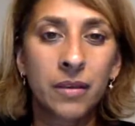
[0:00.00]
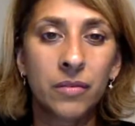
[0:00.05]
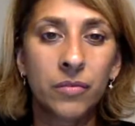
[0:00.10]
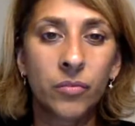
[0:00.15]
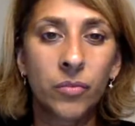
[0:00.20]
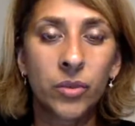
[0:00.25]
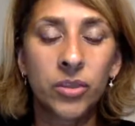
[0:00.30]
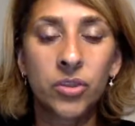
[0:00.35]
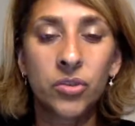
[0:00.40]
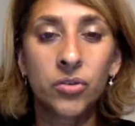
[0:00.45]

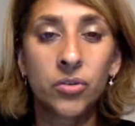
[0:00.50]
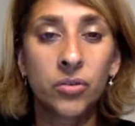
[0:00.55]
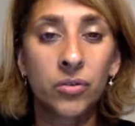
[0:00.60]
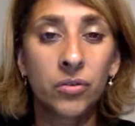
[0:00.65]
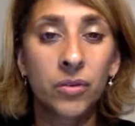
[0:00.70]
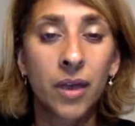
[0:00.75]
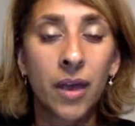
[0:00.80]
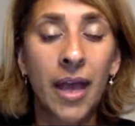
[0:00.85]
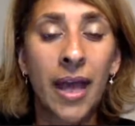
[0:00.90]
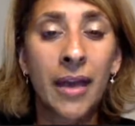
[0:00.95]
what's
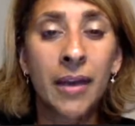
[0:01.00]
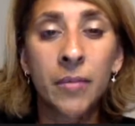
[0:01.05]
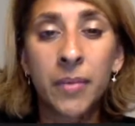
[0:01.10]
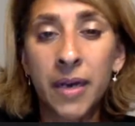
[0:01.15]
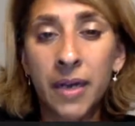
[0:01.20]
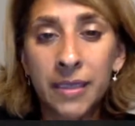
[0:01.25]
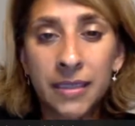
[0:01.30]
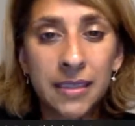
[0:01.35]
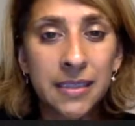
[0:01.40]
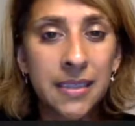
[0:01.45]
your
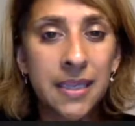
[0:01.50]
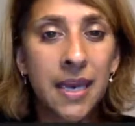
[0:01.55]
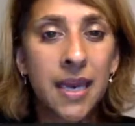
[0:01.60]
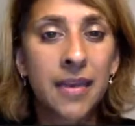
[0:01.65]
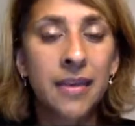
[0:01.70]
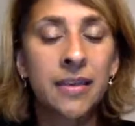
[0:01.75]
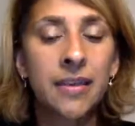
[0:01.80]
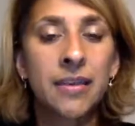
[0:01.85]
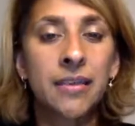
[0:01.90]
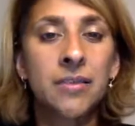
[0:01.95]
antibody
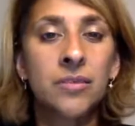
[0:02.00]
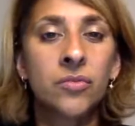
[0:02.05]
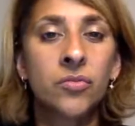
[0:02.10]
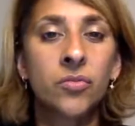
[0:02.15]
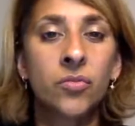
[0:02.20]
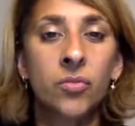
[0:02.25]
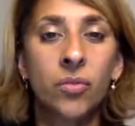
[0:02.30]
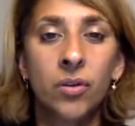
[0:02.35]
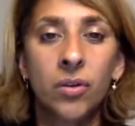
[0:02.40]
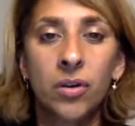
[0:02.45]
status,
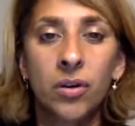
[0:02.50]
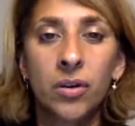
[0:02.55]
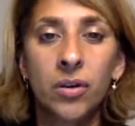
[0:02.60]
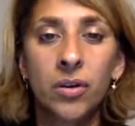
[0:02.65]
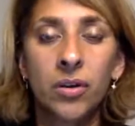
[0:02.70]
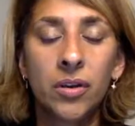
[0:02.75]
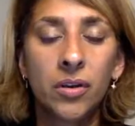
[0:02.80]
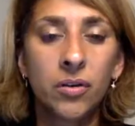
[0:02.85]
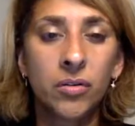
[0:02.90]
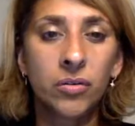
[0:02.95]
or,
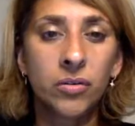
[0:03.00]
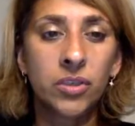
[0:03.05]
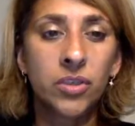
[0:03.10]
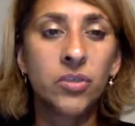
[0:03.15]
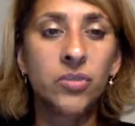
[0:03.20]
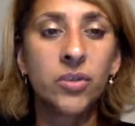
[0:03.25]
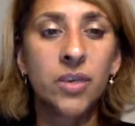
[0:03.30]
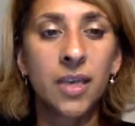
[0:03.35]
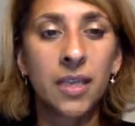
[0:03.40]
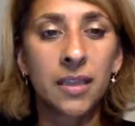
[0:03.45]

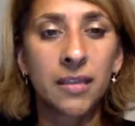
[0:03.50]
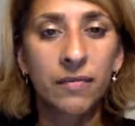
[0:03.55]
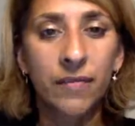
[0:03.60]
did you get the